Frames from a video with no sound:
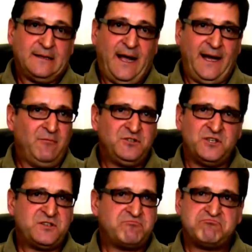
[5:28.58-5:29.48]
And it was
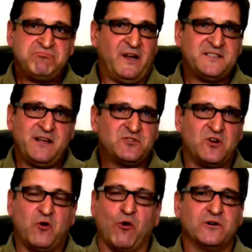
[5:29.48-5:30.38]
just, like I said, it was
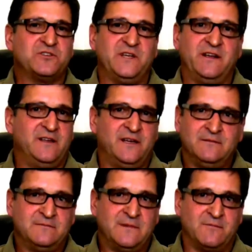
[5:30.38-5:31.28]
a gorgeous
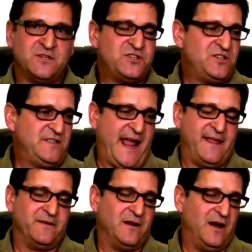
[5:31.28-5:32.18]
evening. I'm just
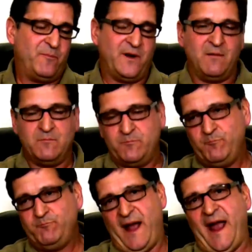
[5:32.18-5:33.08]
standing up and I'm
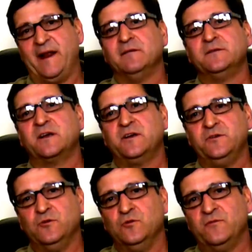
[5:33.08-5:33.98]
paddling the
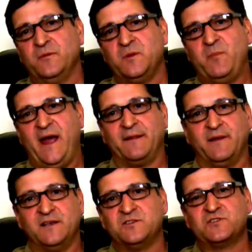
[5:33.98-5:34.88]
canoe from the back,
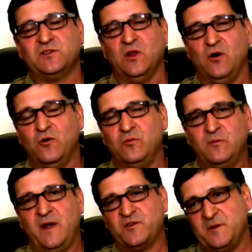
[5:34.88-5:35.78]
nice and slow,
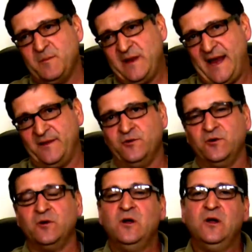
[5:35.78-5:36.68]
as we
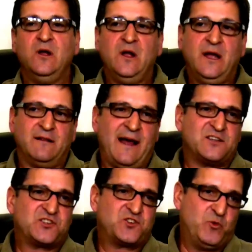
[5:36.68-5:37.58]
meander. A lot
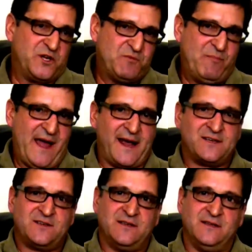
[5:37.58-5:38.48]
of
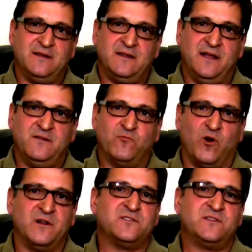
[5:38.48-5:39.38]
switchbacks and
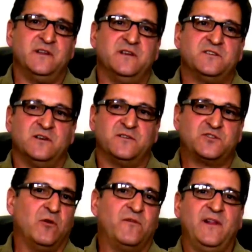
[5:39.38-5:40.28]
runs to this
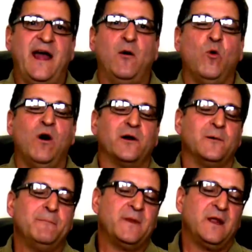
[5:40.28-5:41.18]
slow, flat water.